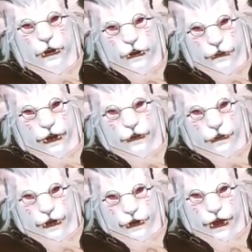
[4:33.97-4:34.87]
Alright
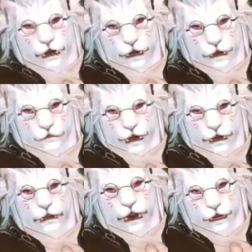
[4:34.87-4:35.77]
guys, so let's get into the
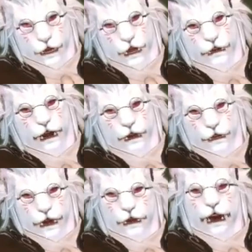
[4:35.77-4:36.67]
crafting and gathering
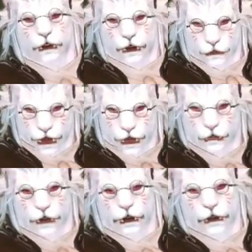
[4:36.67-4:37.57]
portion of the video.
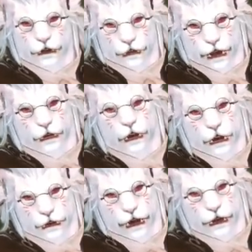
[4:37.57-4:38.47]
Uh, I'm going
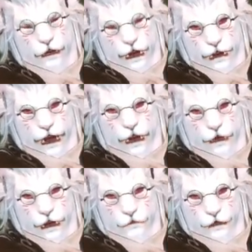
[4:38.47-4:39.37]
to go over some of the
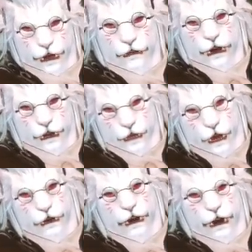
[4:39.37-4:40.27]
resources that I've
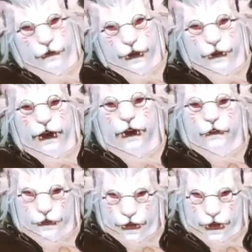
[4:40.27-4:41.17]
used to be able to
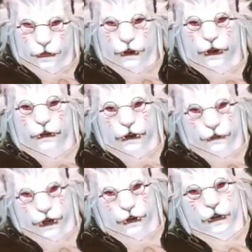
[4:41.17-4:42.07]
prep, and then I'm going to
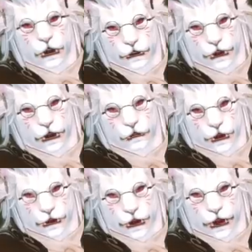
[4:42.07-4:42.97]
go over what I
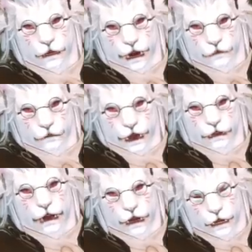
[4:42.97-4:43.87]
personally do.
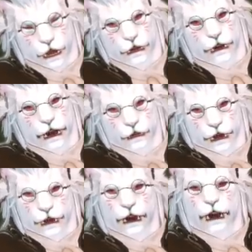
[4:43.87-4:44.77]
Um,
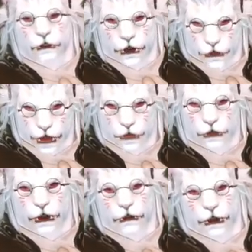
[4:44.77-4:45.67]
so first of
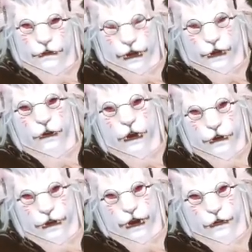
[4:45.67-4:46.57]
all, I just want to
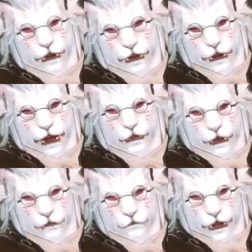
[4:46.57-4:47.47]
go over the things that you
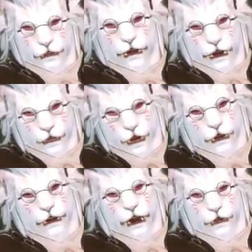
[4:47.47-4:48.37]
should really have
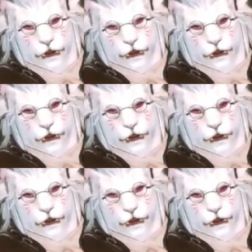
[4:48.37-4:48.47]
unlocked by